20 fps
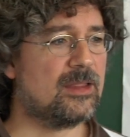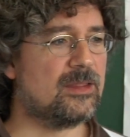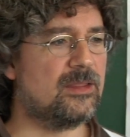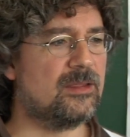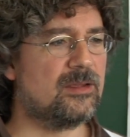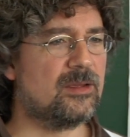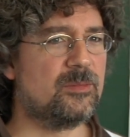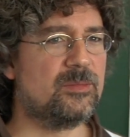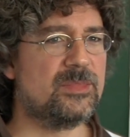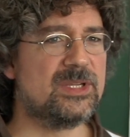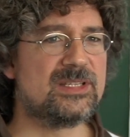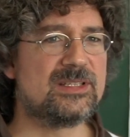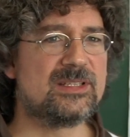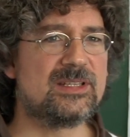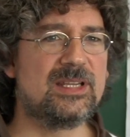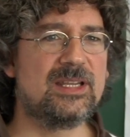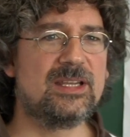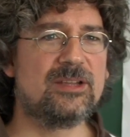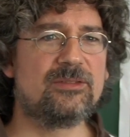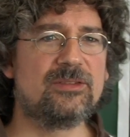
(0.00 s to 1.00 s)
the
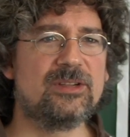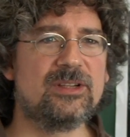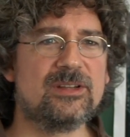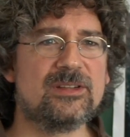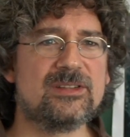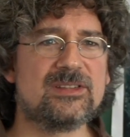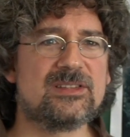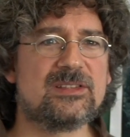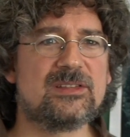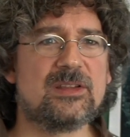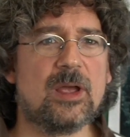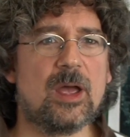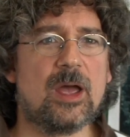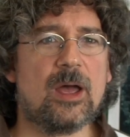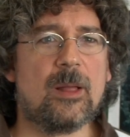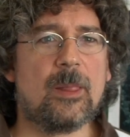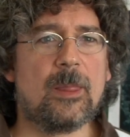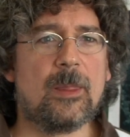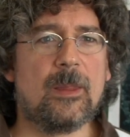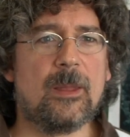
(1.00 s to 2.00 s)
mysterious
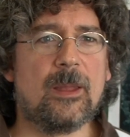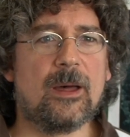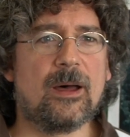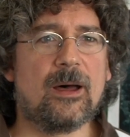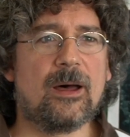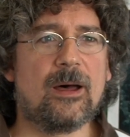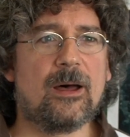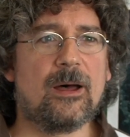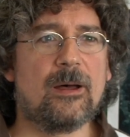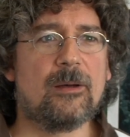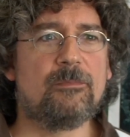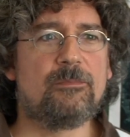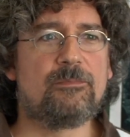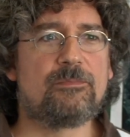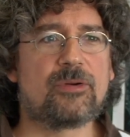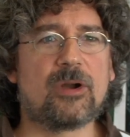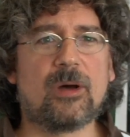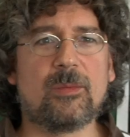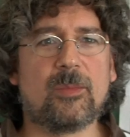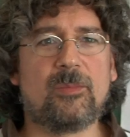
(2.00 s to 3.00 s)

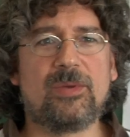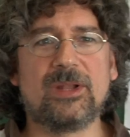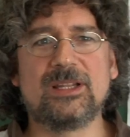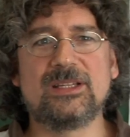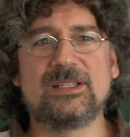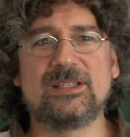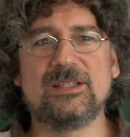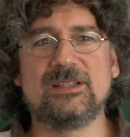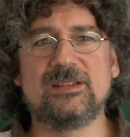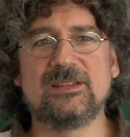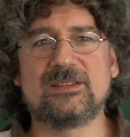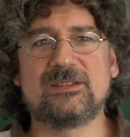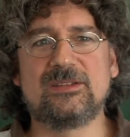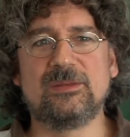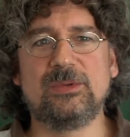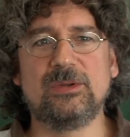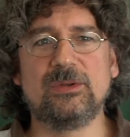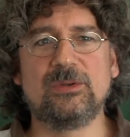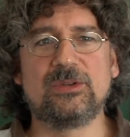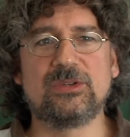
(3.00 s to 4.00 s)
probability
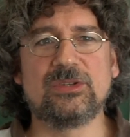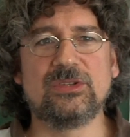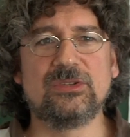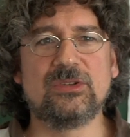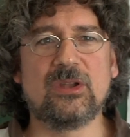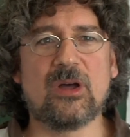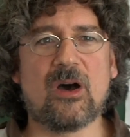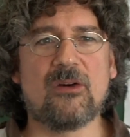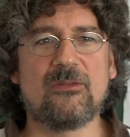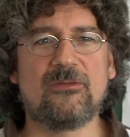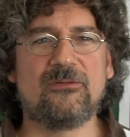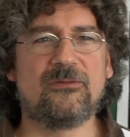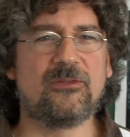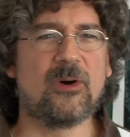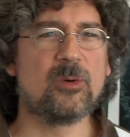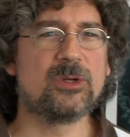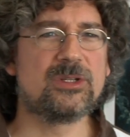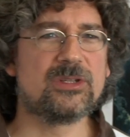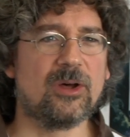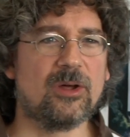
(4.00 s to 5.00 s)
distribution of
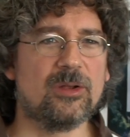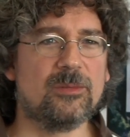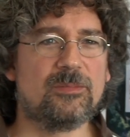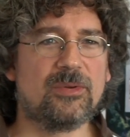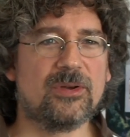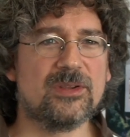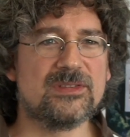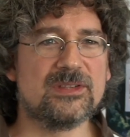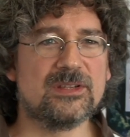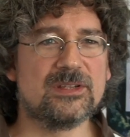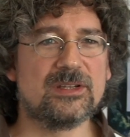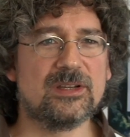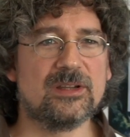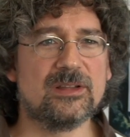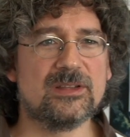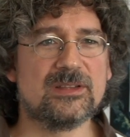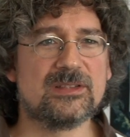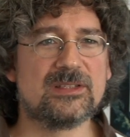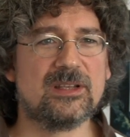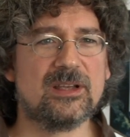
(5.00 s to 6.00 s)
photon
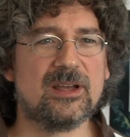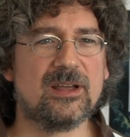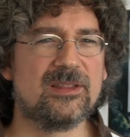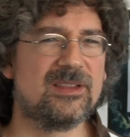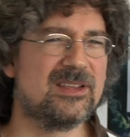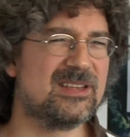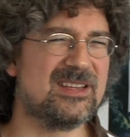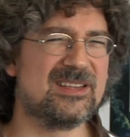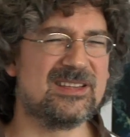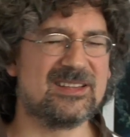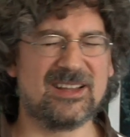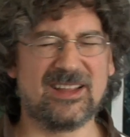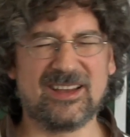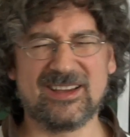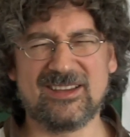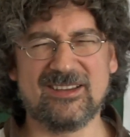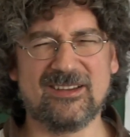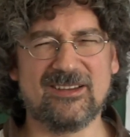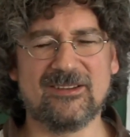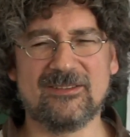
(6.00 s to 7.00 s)
positions. This is
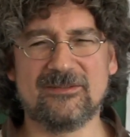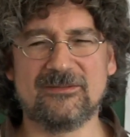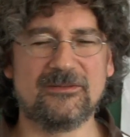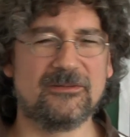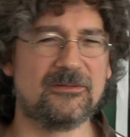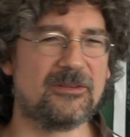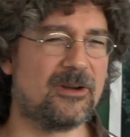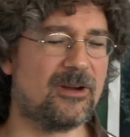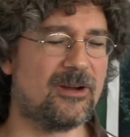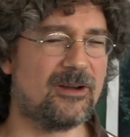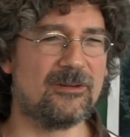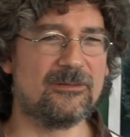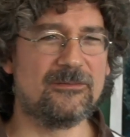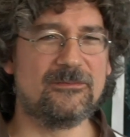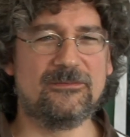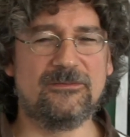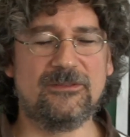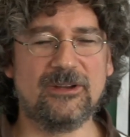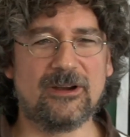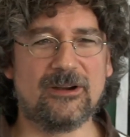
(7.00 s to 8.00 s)
like a
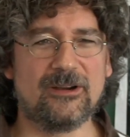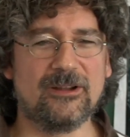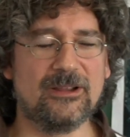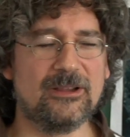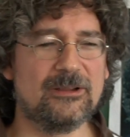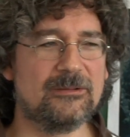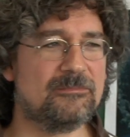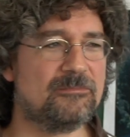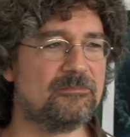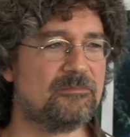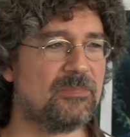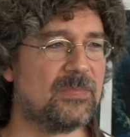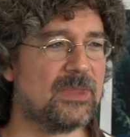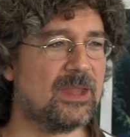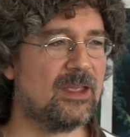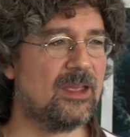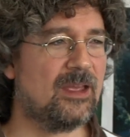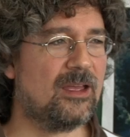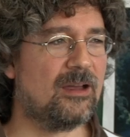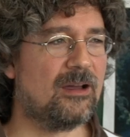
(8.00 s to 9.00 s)
very
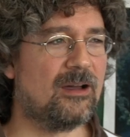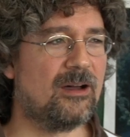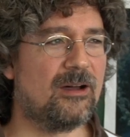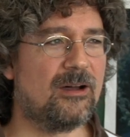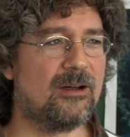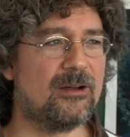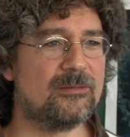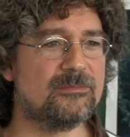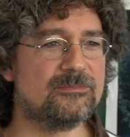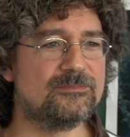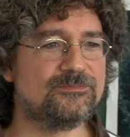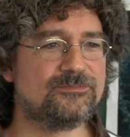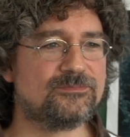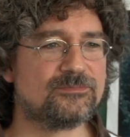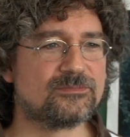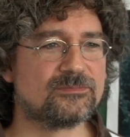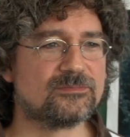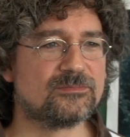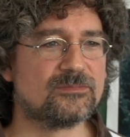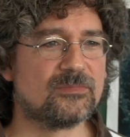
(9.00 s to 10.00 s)

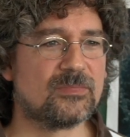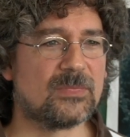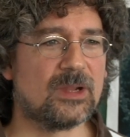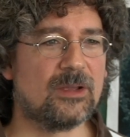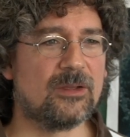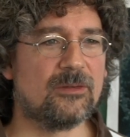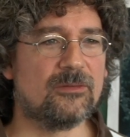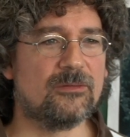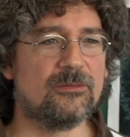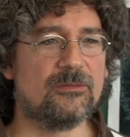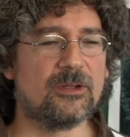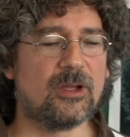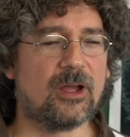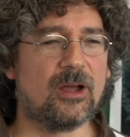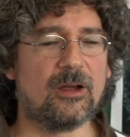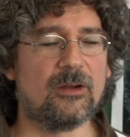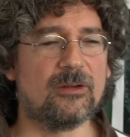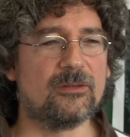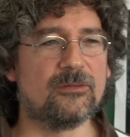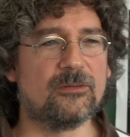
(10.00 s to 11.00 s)

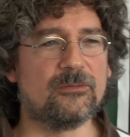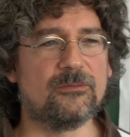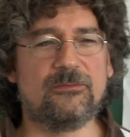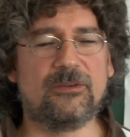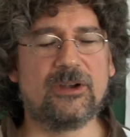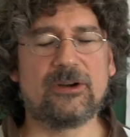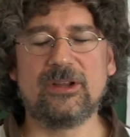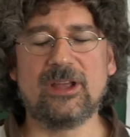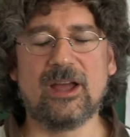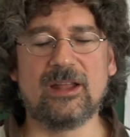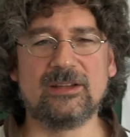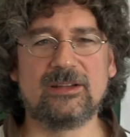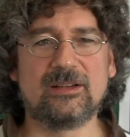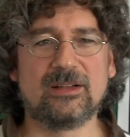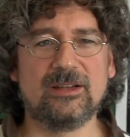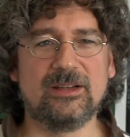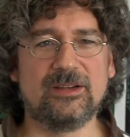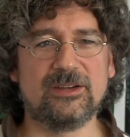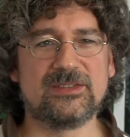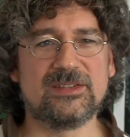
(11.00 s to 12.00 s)

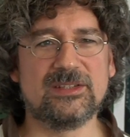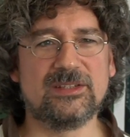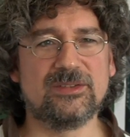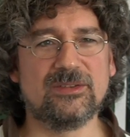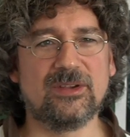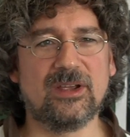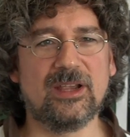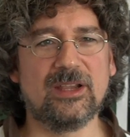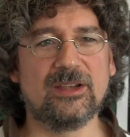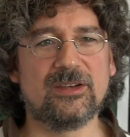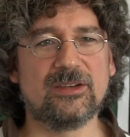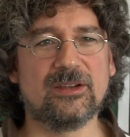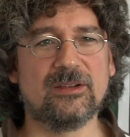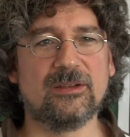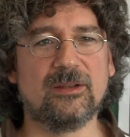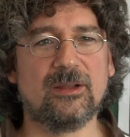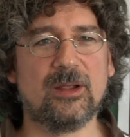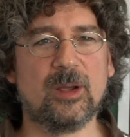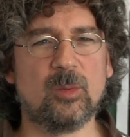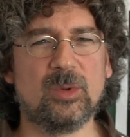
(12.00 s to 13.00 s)
unclear
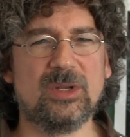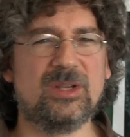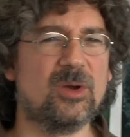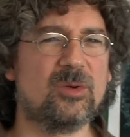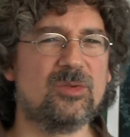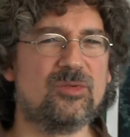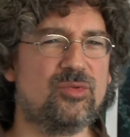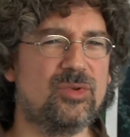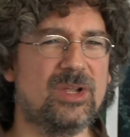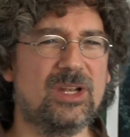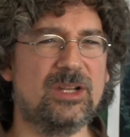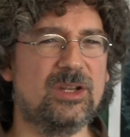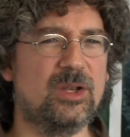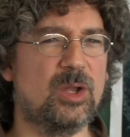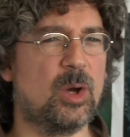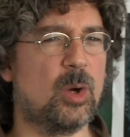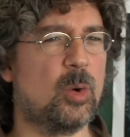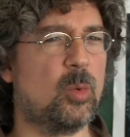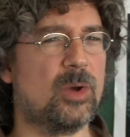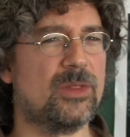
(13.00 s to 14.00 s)
situation. We don't really
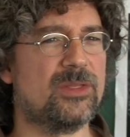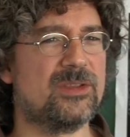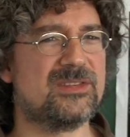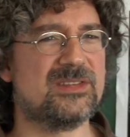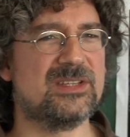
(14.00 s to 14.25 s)
know what the